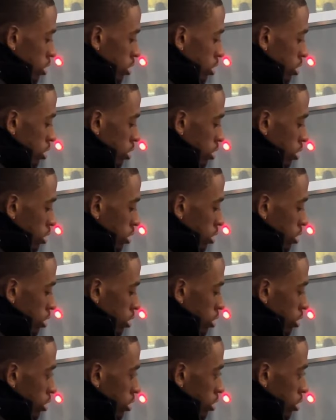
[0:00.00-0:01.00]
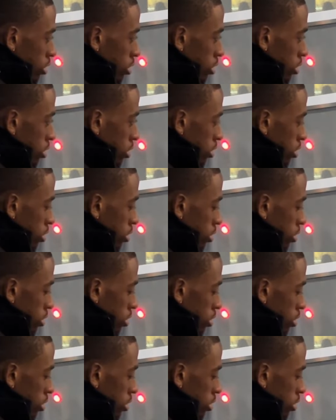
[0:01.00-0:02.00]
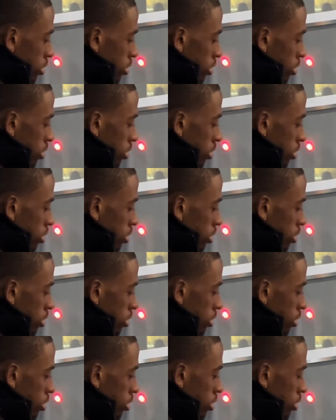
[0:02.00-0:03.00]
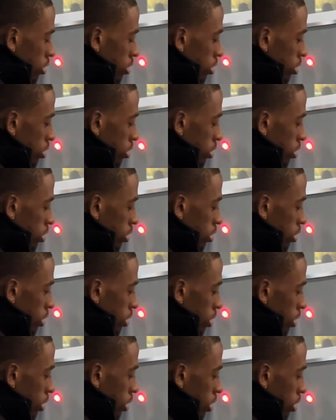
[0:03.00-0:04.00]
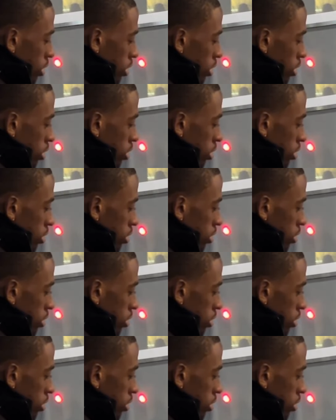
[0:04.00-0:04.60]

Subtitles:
No words are spoken by the person on screen.